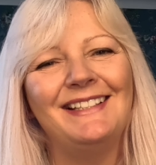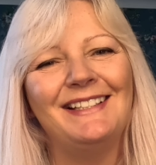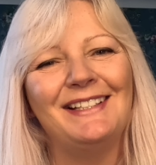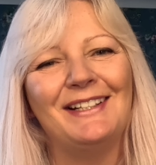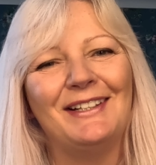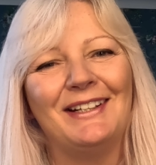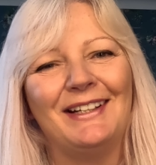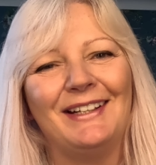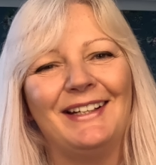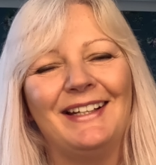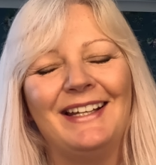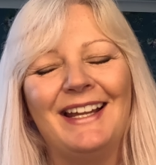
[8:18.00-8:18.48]

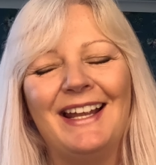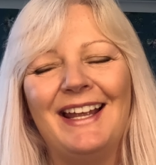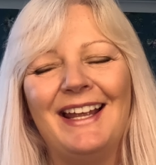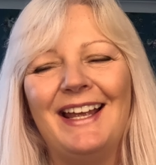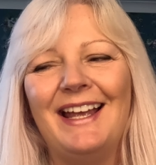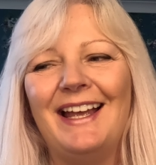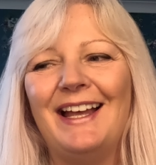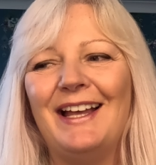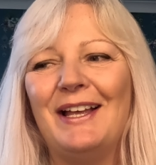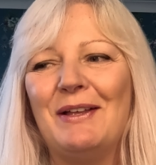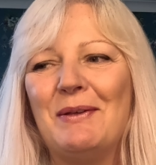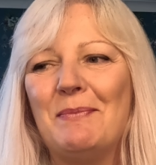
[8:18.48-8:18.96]
so
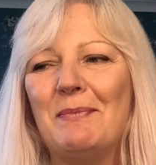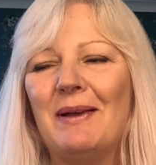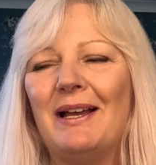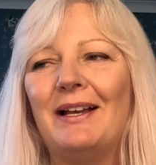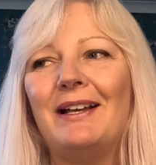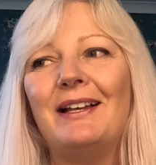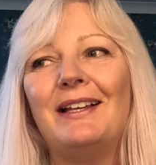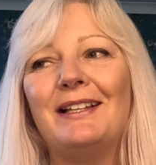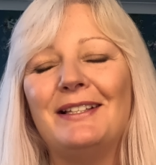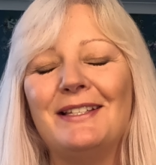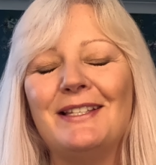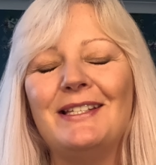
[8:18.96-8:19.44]
um, i
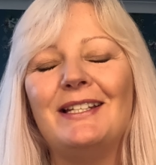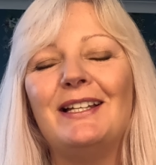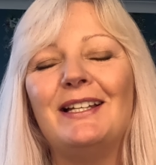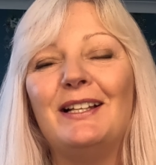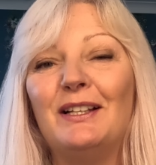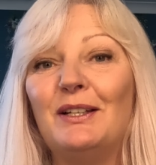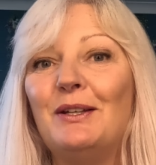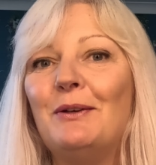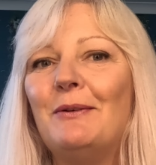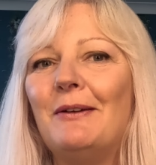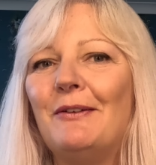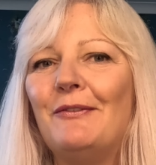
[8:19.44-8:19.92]
can
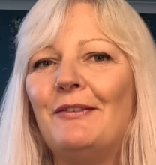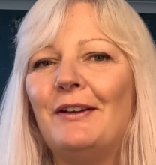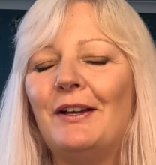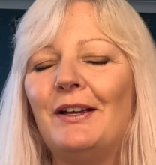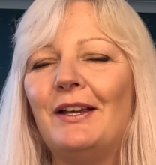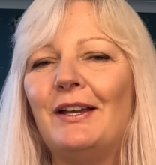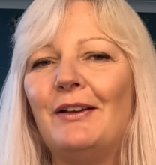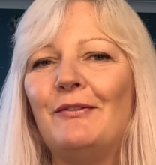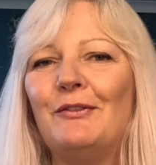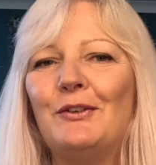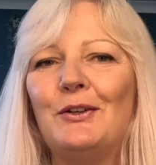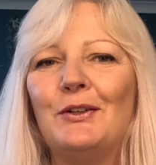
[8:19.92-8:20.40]
tell you if i
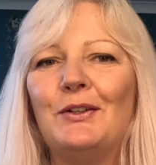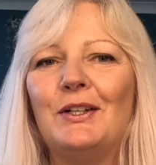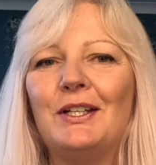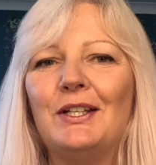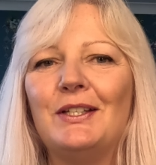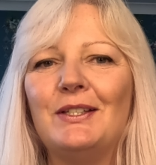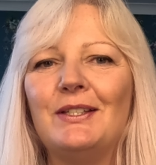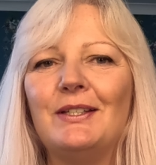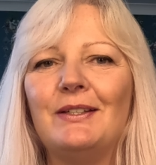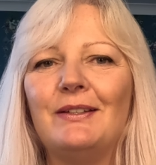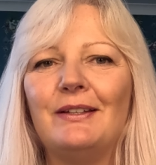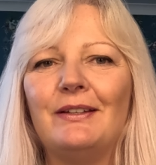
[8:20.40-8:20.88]
have gone
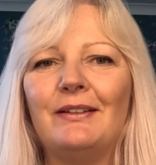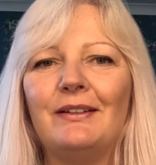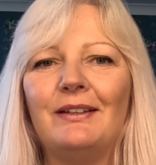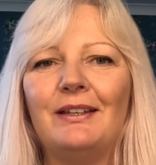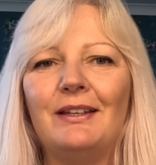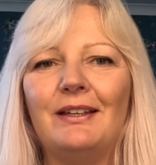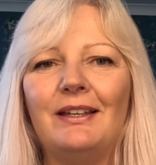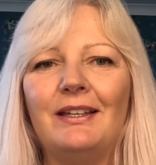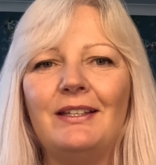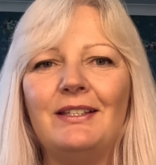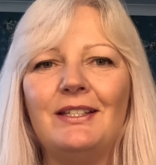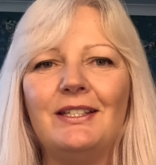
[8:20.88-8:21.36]
into
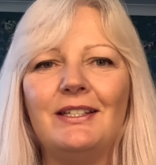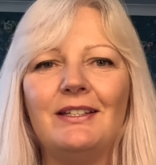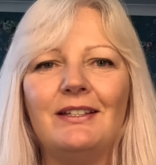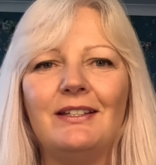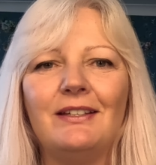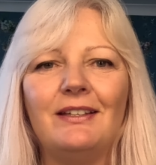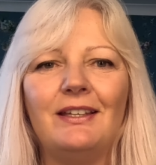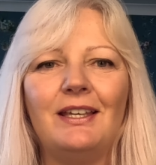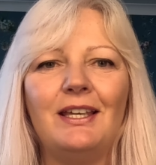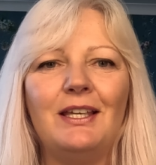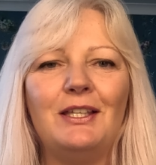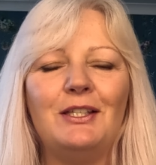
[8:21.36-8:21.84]

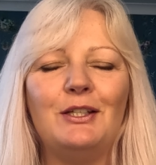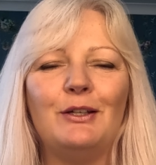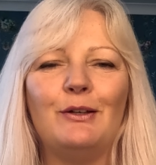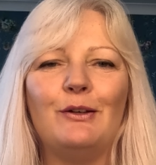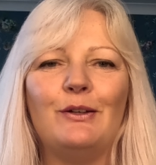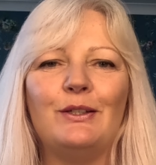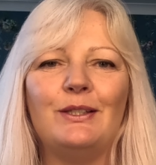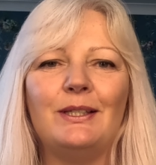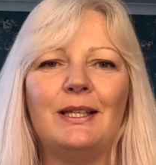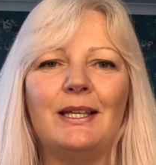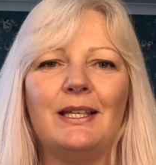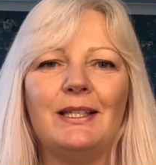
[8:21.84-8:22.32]
into
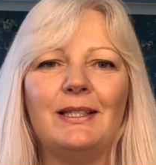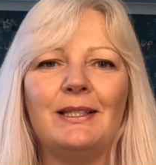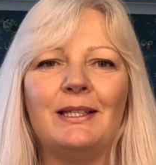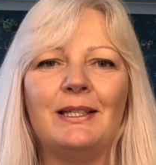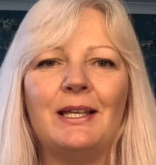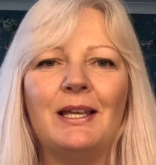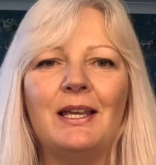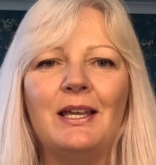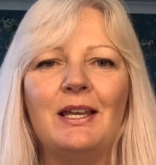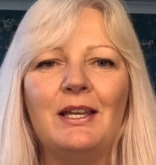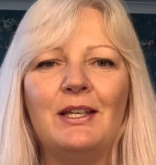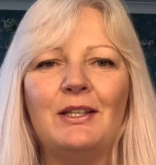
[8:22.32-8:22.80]
ketosis
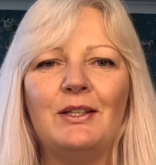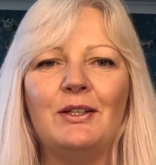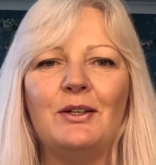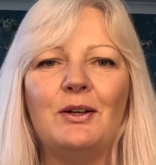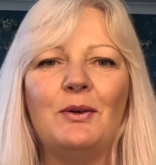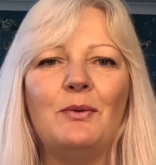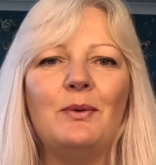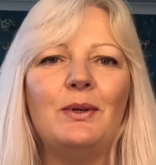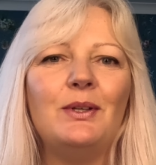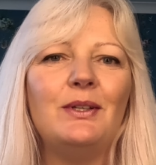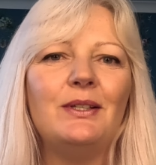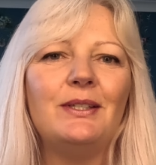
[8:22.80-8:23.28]

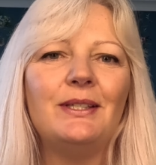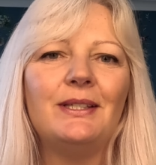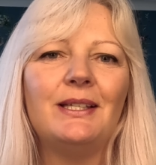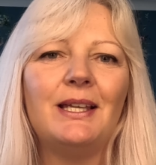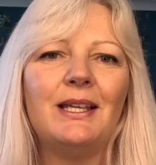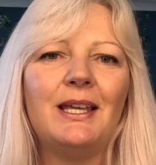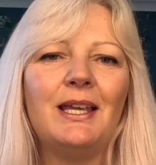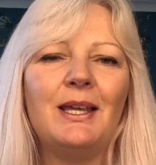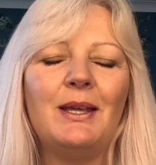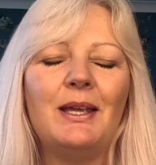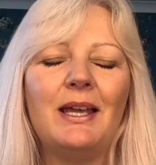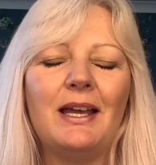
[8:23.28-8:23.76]
so we'll
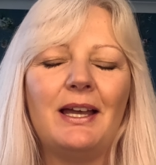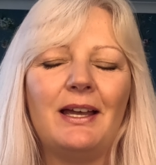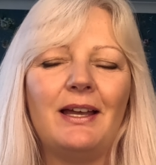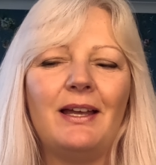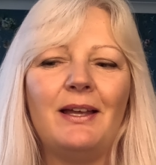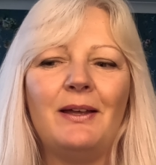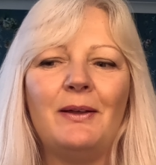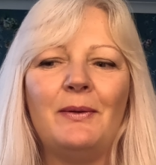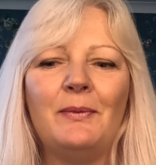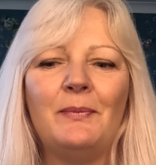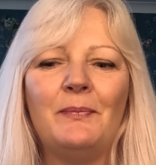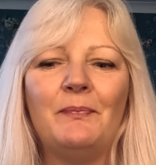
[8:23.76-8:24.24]
see
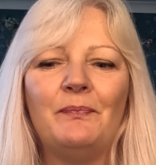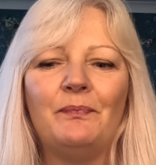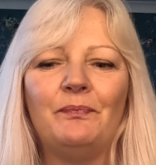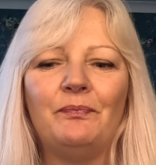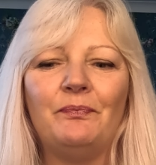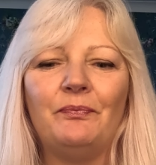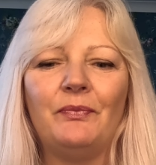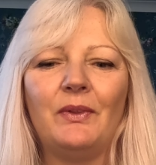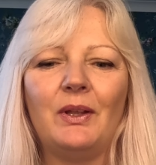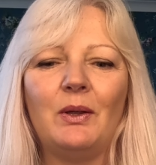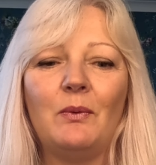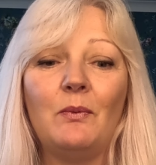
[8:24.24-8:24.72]

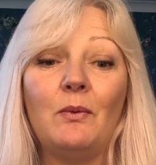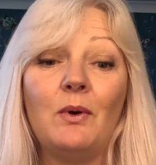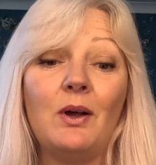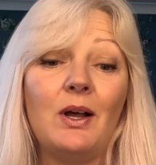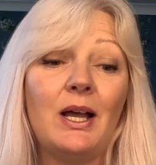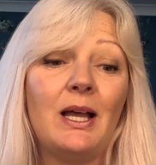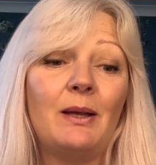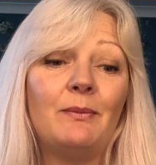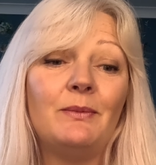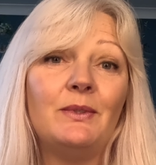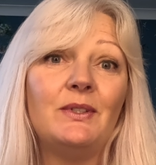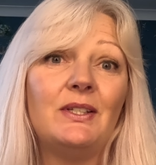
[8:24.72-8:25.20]
um,
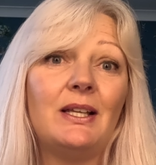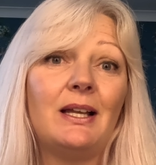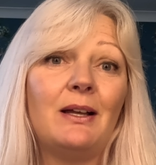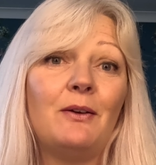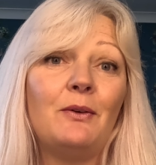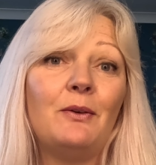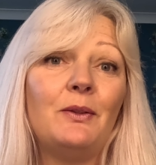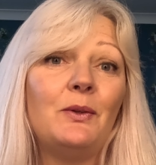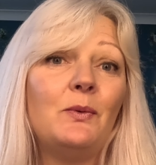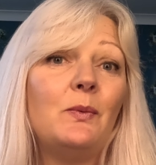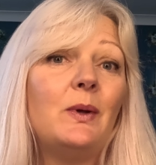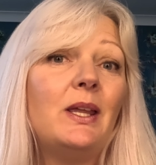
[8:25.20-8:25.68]
what happens
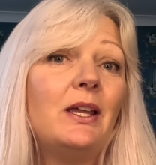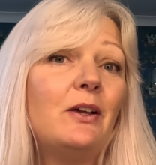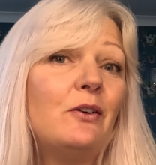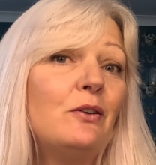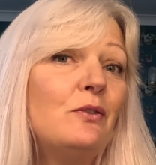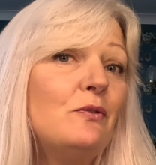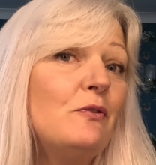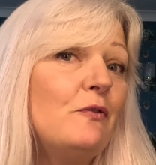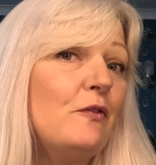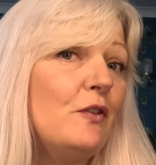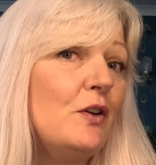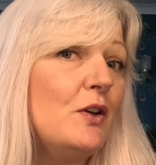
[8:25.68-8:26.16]
how the week
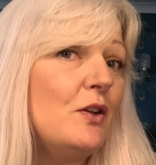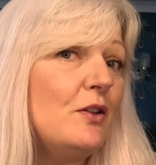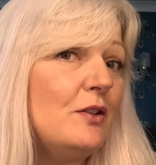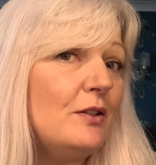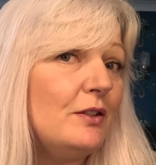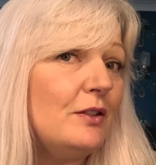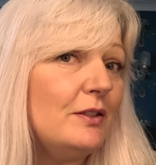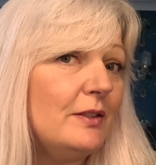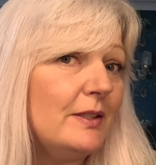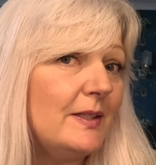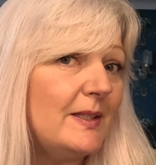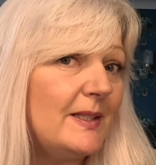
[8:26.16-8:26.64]

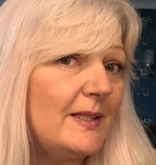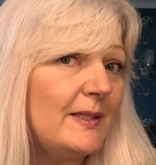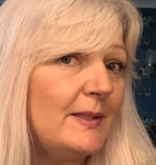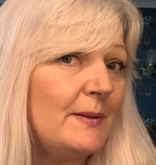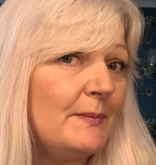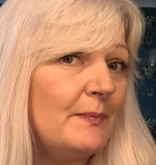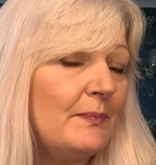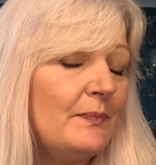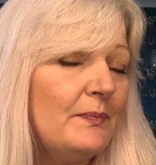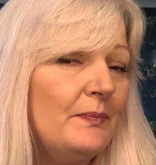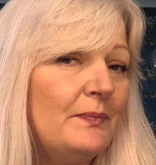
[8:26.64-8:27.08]
unfolds